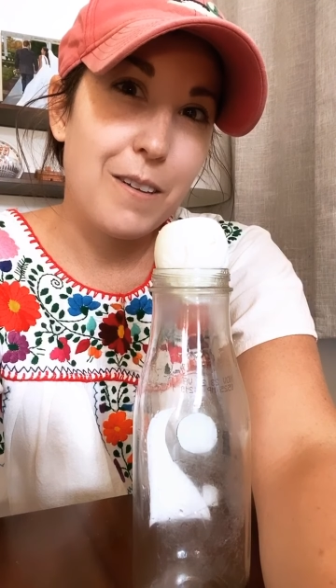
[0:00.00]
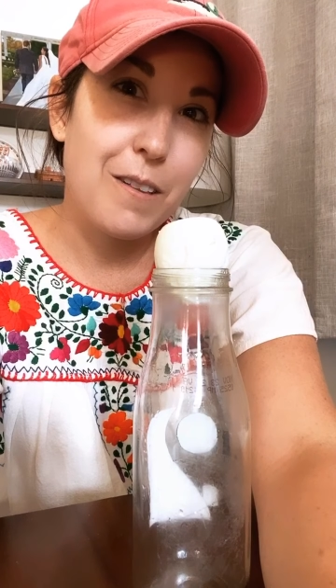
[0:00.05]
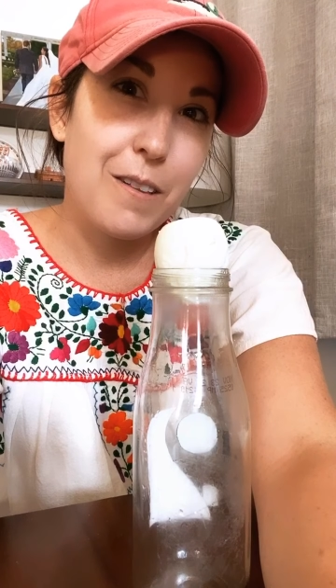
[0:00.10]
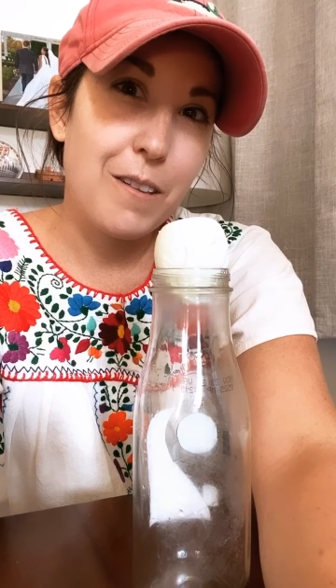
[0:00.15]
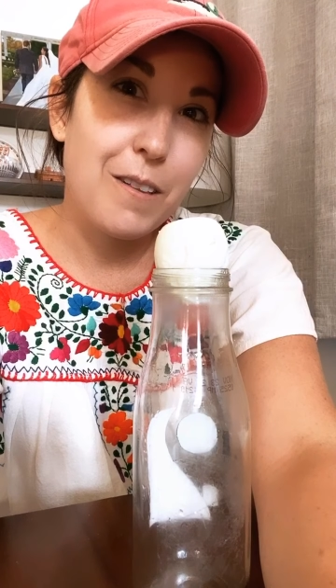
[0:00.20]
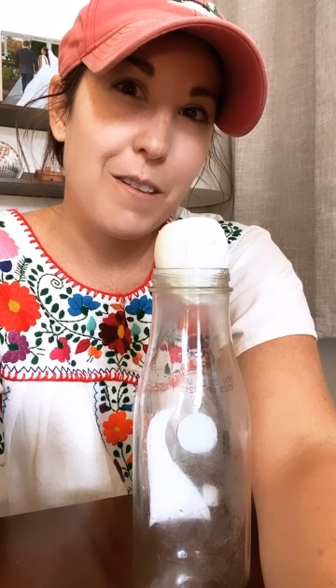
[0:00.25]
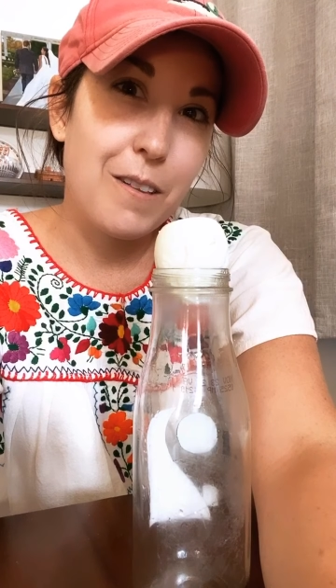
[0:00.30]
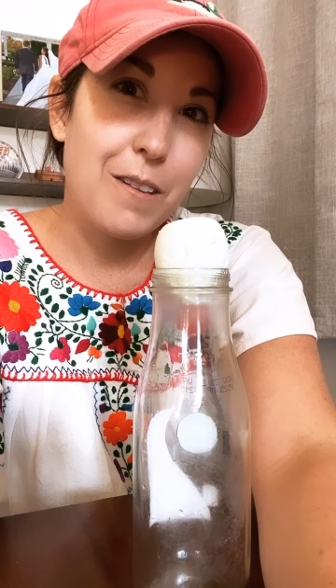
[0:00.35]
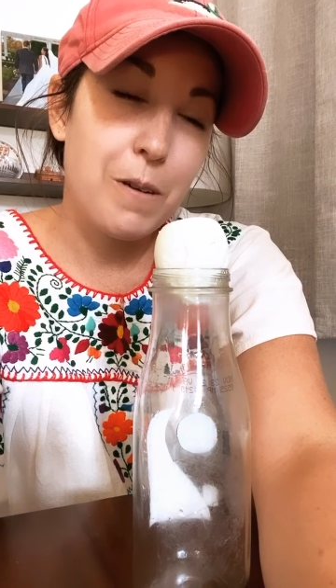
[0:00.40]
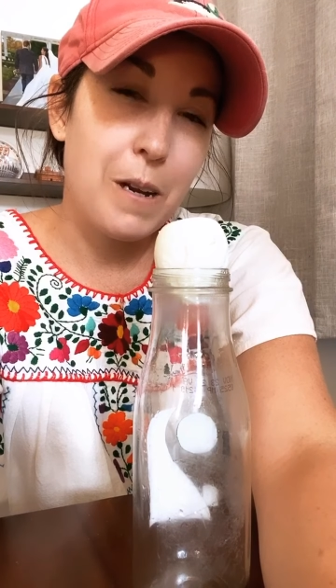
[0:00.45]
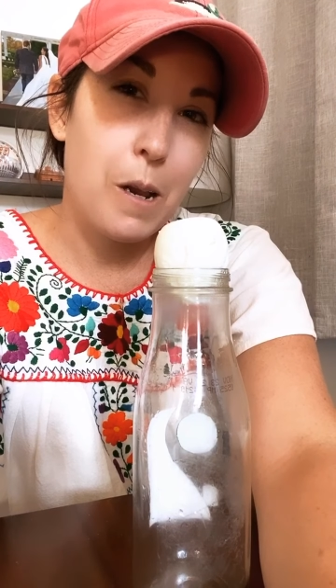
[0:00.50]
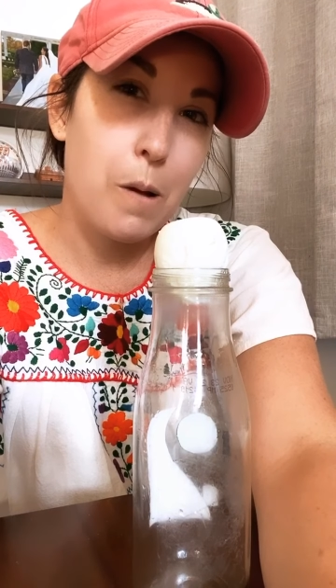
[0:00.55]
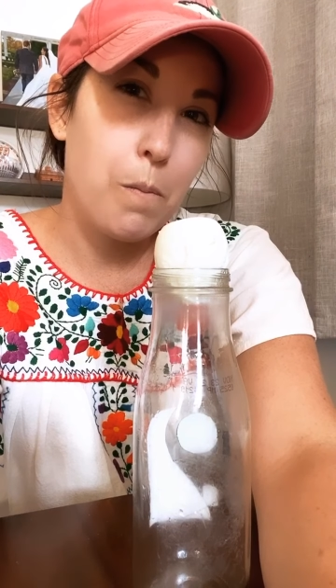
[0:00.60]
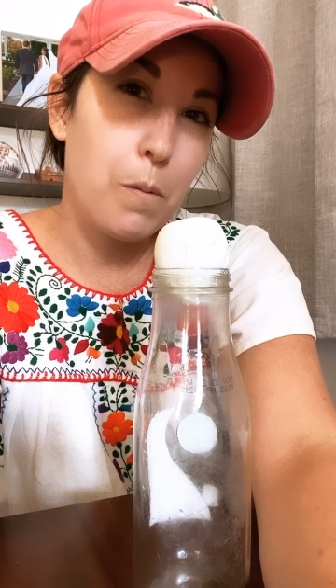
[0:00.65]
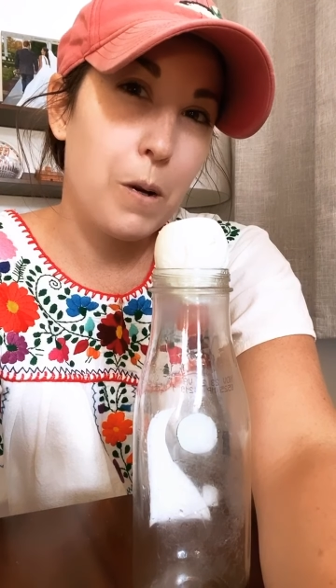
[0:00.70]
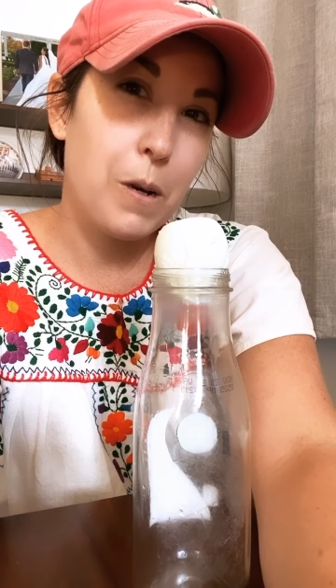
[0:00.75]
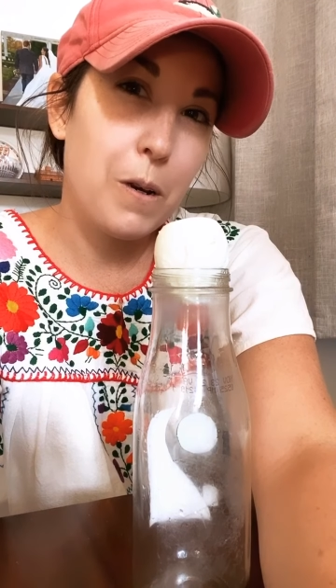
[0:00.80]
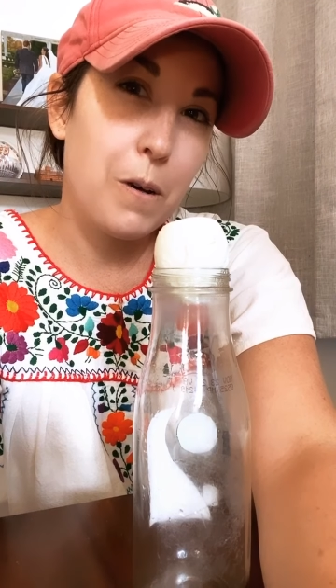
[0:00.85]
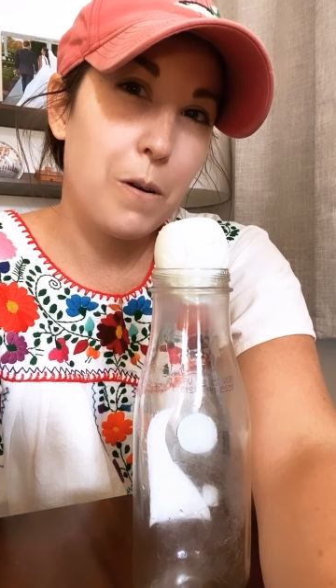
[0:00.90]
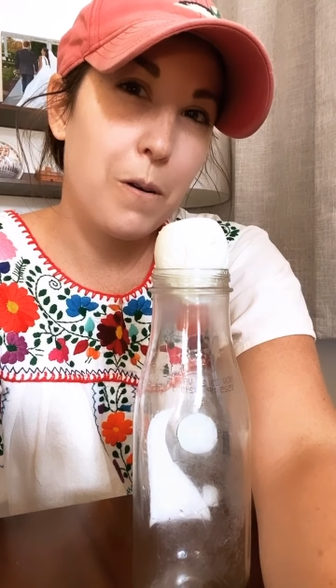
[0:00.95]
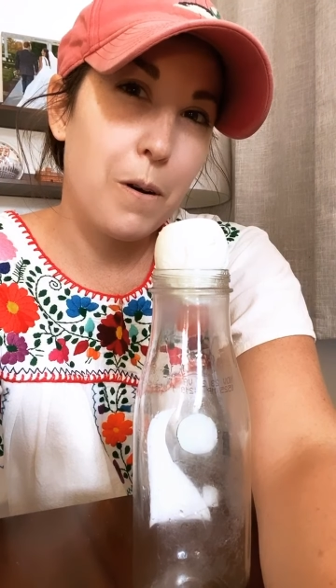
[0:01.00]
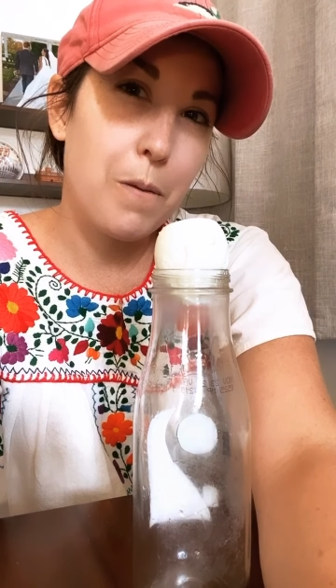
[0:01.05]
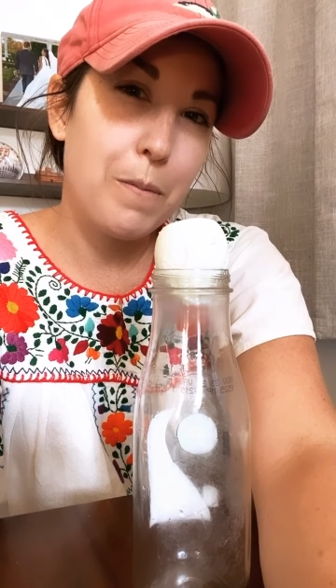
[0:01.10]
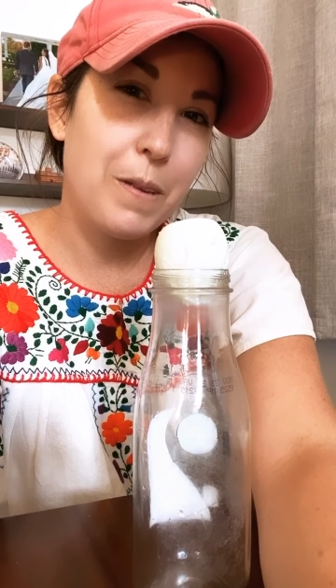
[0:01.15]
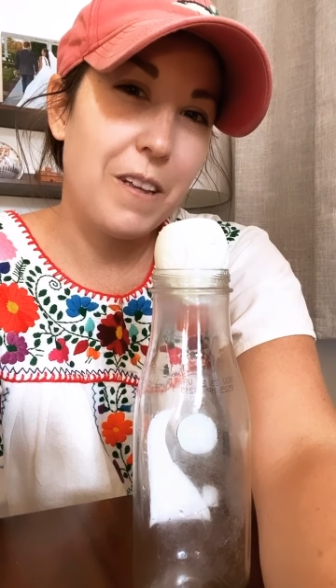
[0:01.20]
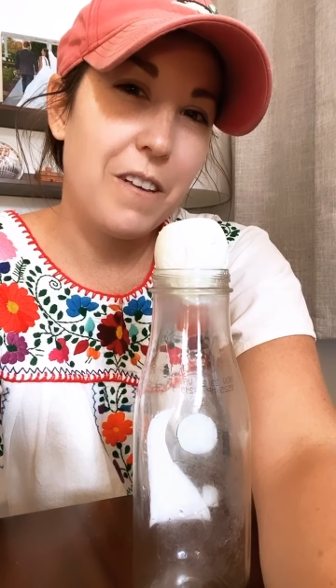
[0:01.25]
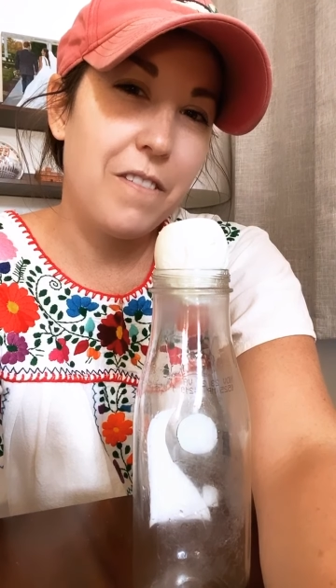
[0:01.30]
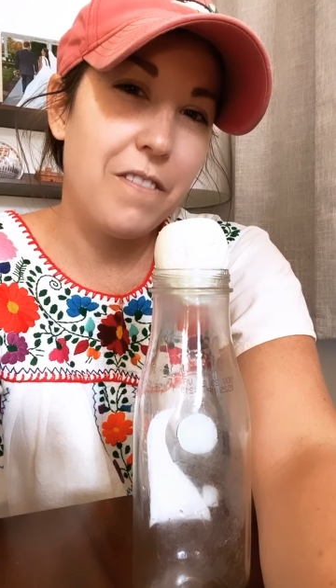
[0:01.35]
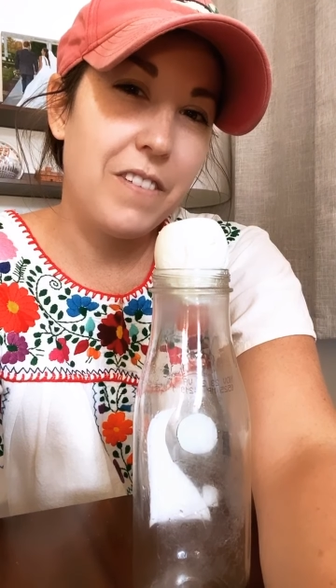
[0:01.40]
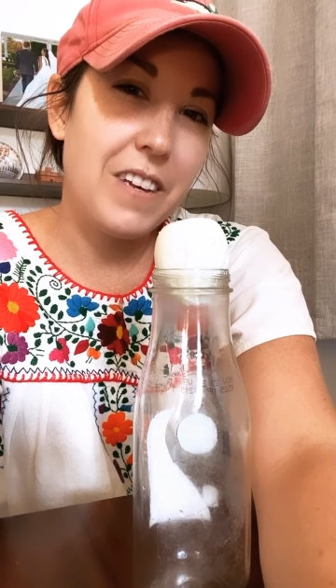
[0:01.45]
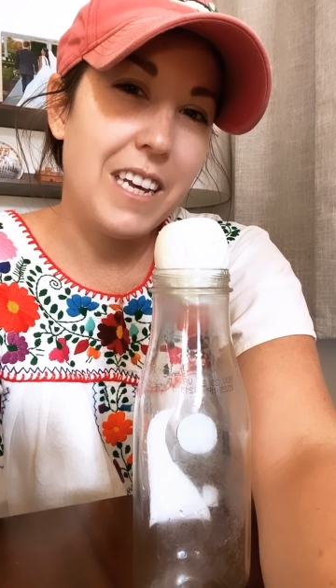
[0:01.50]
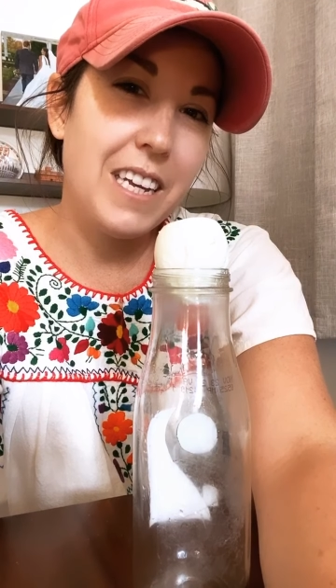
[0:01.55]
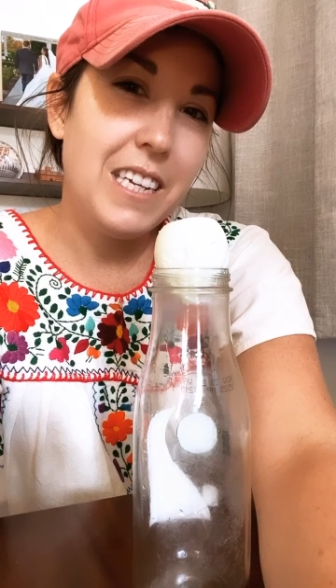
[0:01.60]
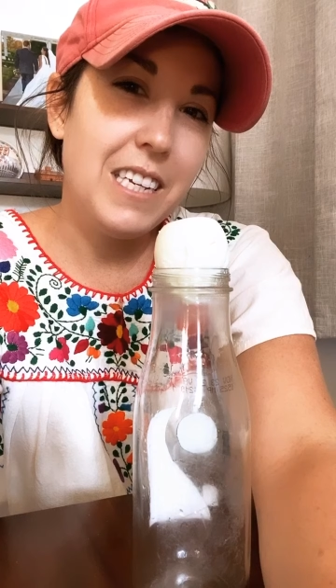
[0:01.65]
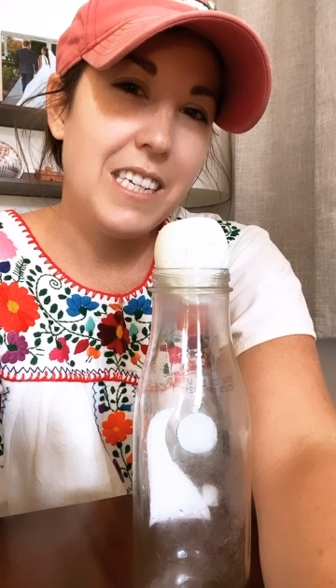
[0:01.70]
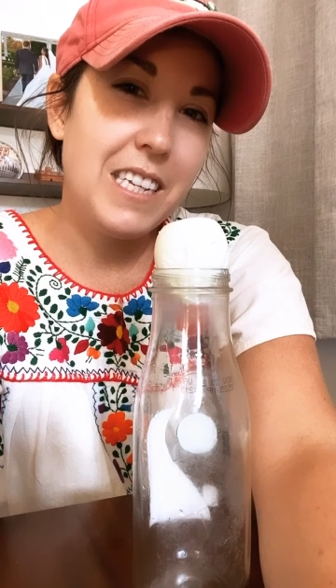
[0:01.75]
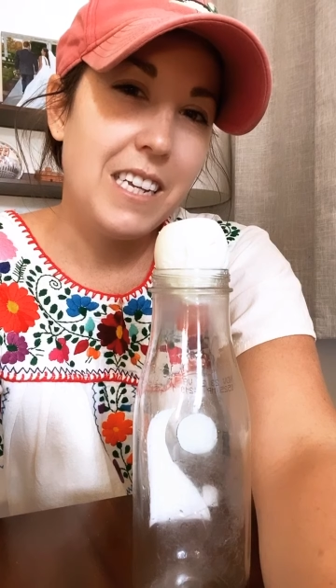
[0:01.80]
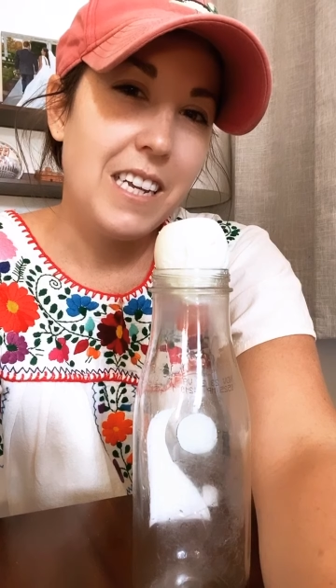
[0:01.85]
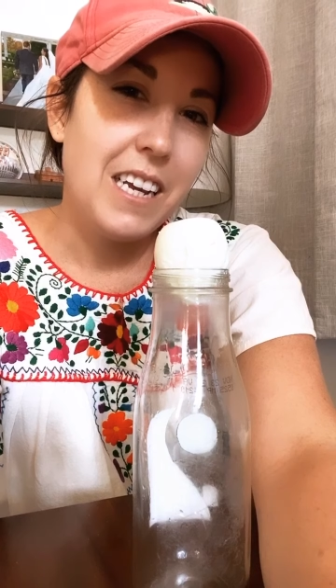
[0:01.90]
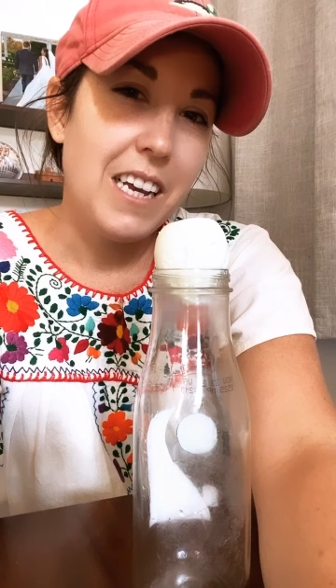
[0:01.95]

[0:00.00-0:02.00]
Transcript: through when it wouldn't normally fit.